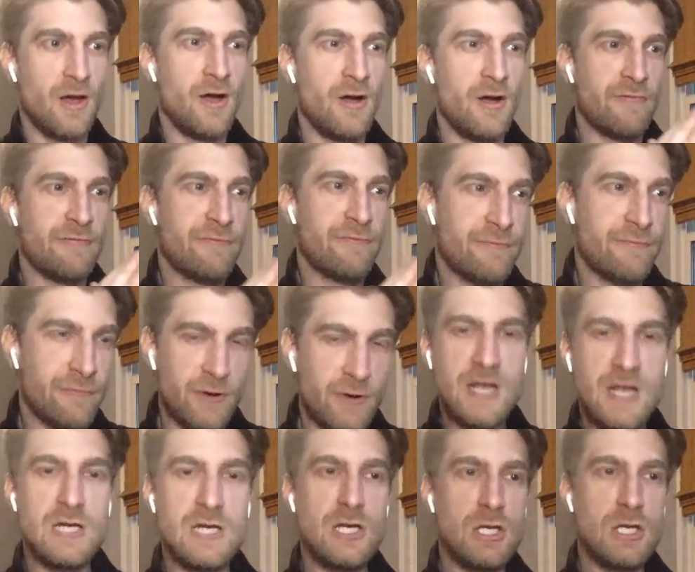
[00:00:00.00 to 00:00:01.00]

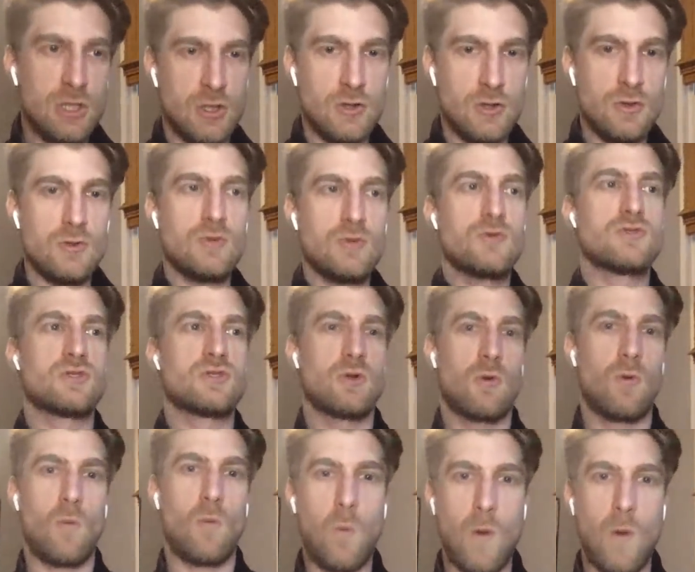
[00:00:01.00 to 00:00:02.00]
free to
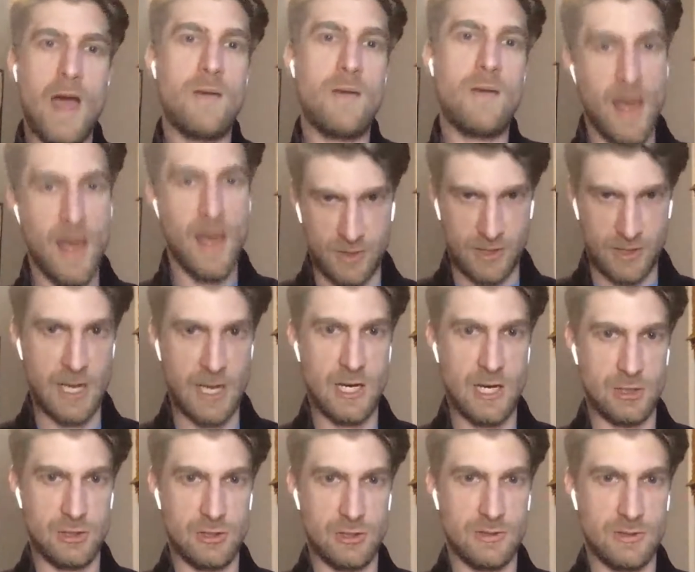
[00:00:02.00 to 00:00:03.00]
use web
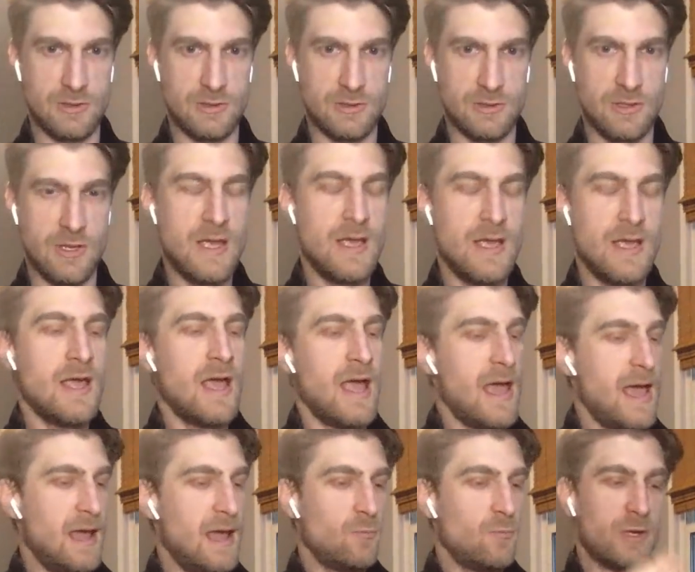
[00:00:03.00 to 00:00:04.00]
applications?
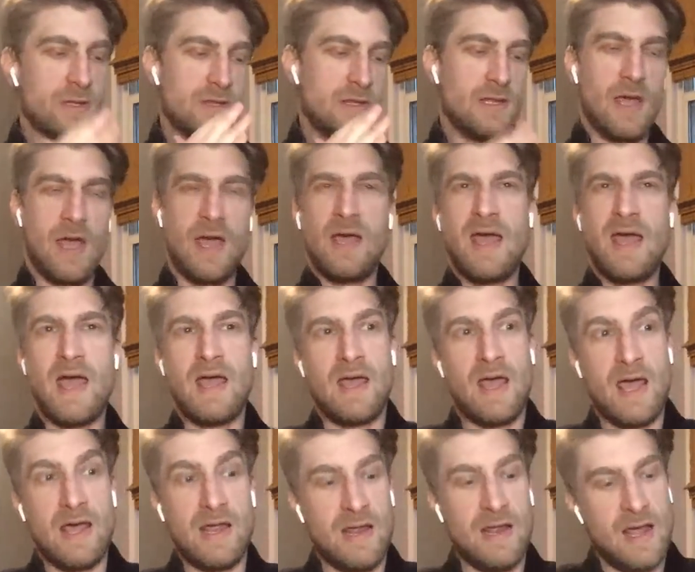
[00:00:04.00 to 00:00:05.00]
And
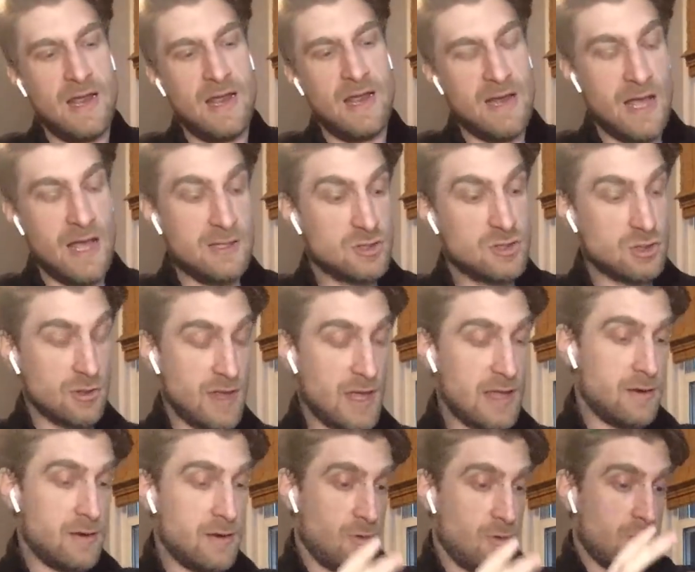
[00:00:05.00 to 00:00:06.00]
so
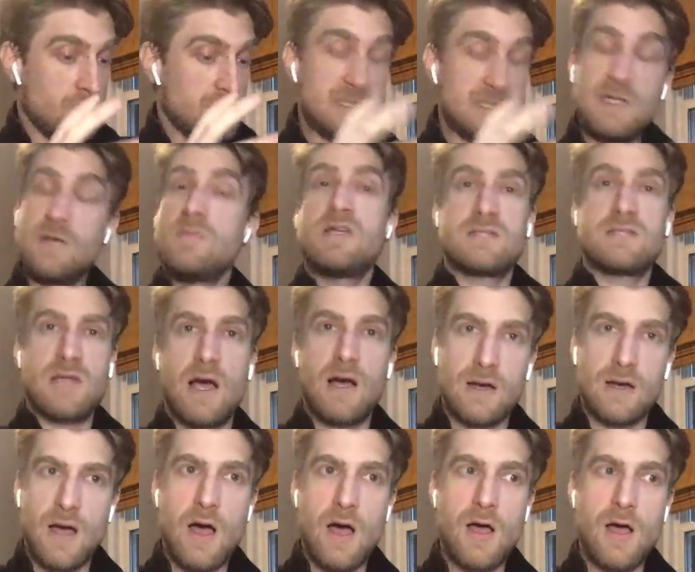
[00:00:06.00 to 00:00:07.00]
then
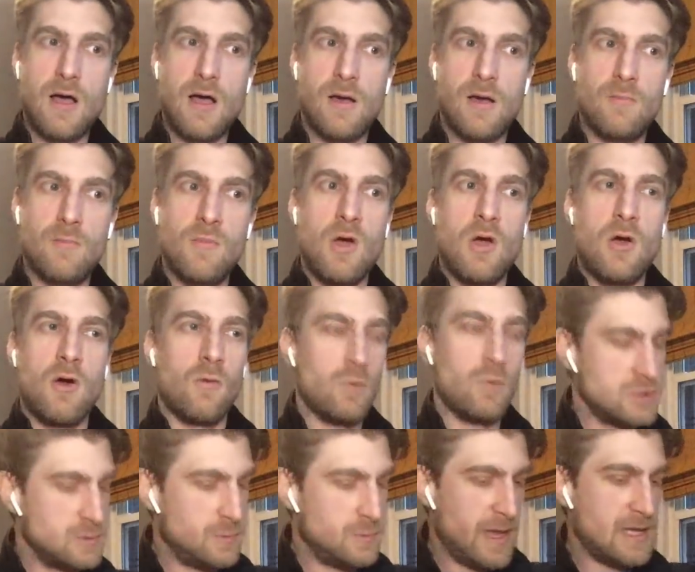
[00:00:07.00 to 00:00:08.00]
Steemit.com
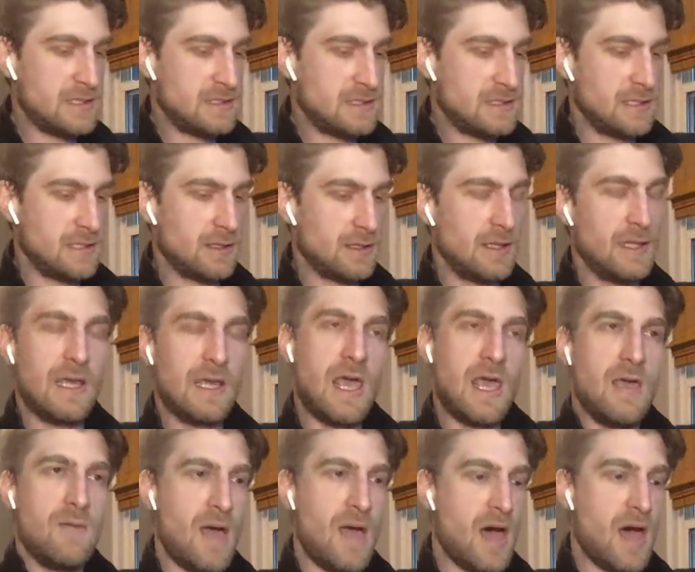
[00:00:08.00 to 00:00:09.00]
was basically
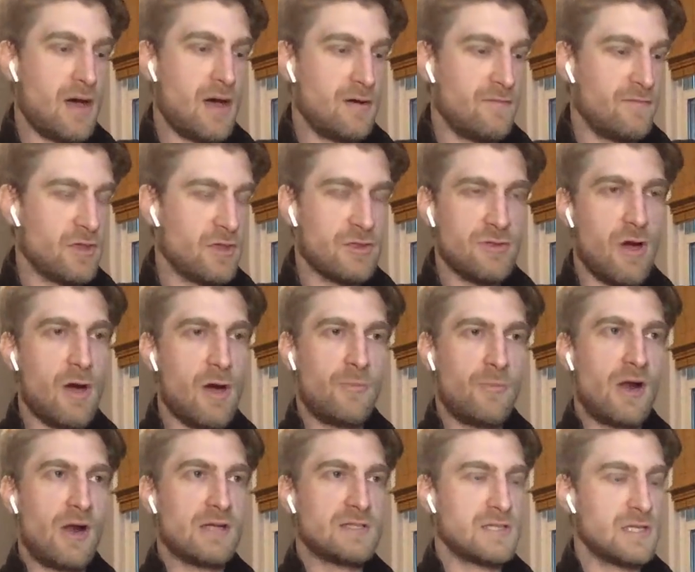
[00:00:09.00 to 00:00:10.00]
came out of the thought
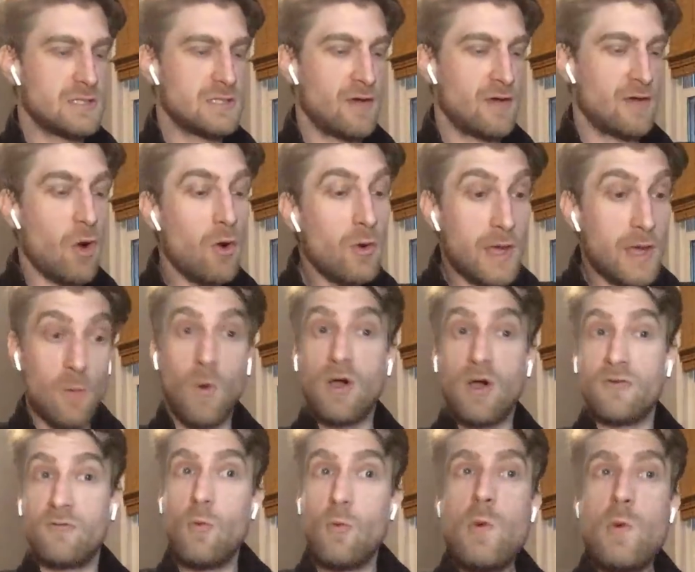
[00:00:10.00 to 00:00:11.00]
process of, okay,
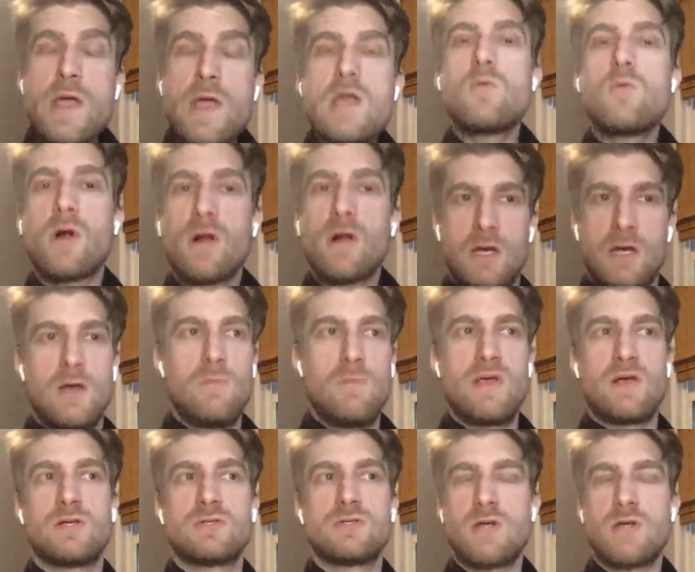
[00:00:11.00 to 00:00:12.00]
well, if we were going to
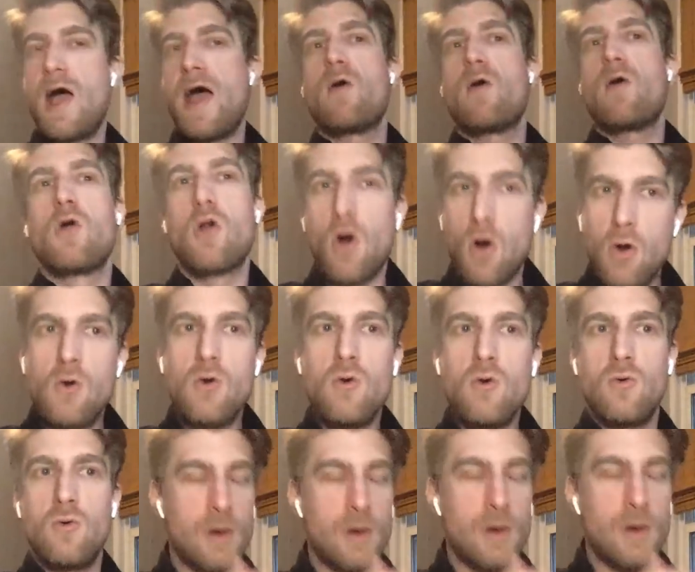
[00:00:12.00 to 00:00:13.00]
build our
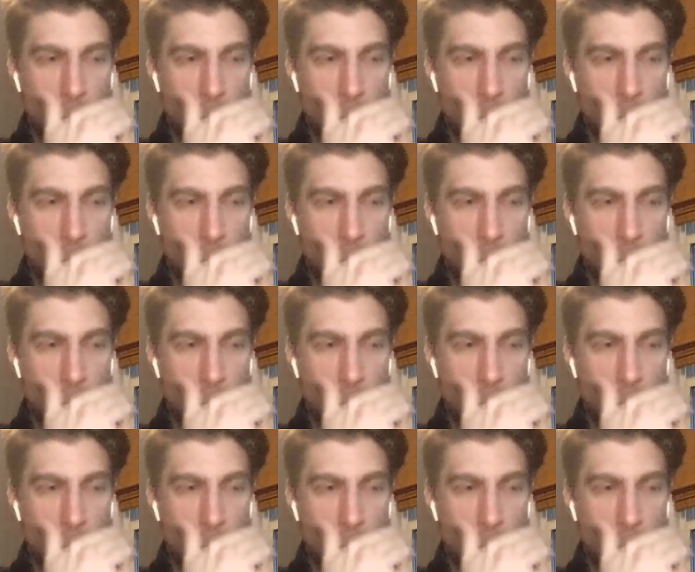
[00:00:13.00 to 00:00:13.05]
own